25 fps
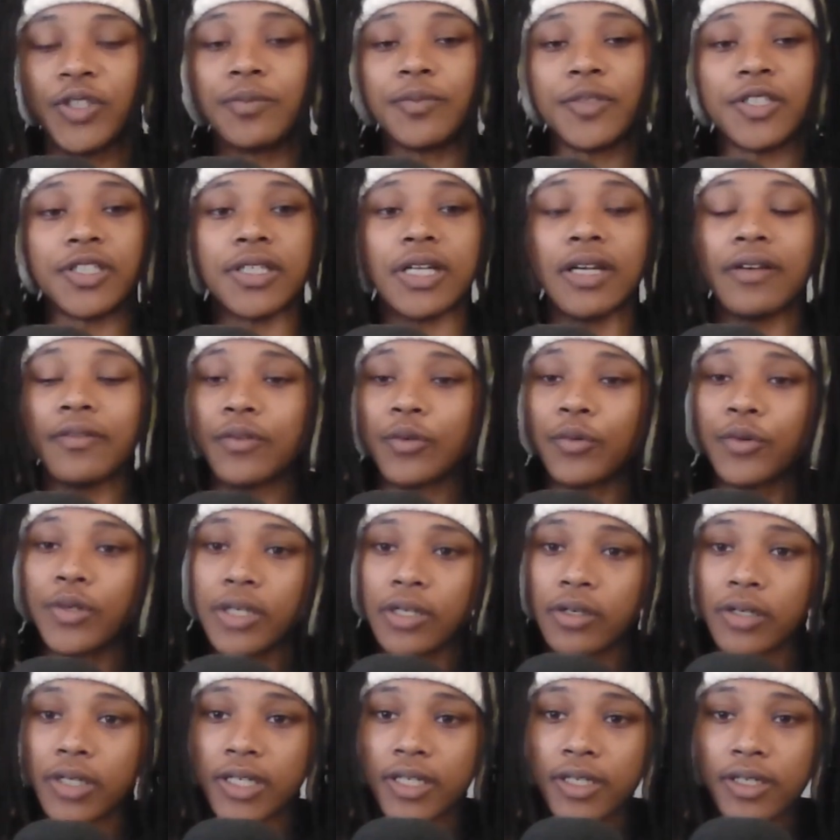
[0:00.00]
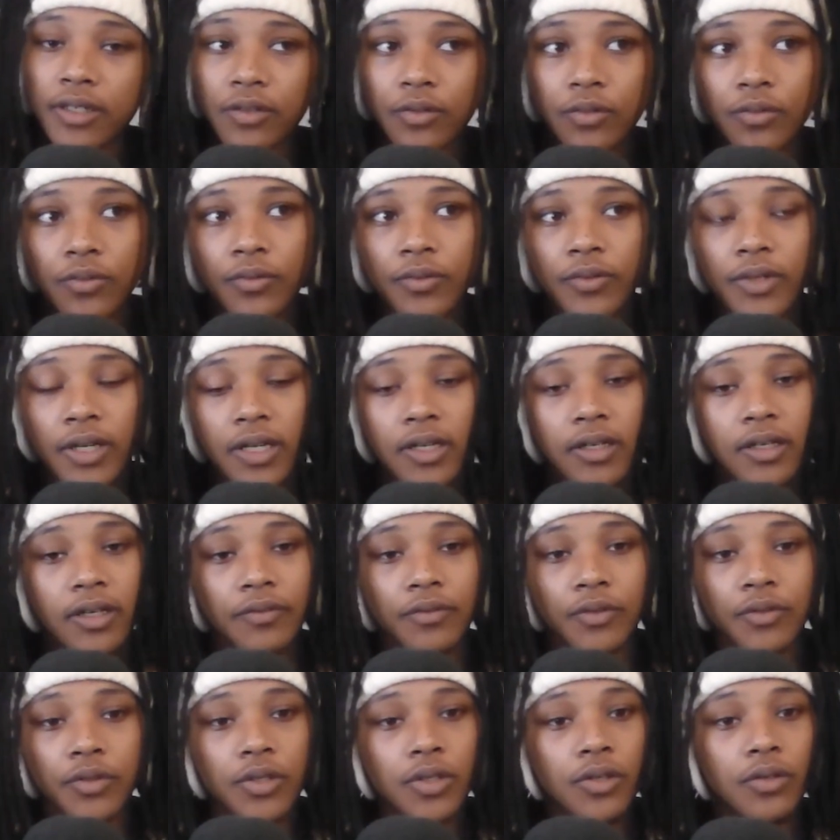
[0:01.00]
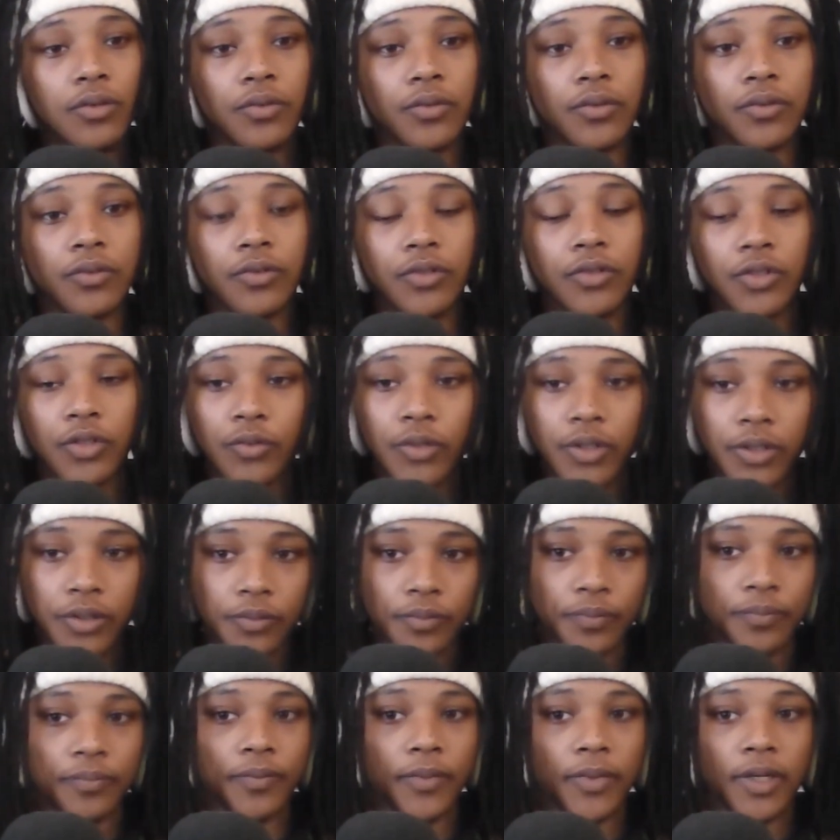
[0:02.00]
much everyone he knew and everyone who knew him.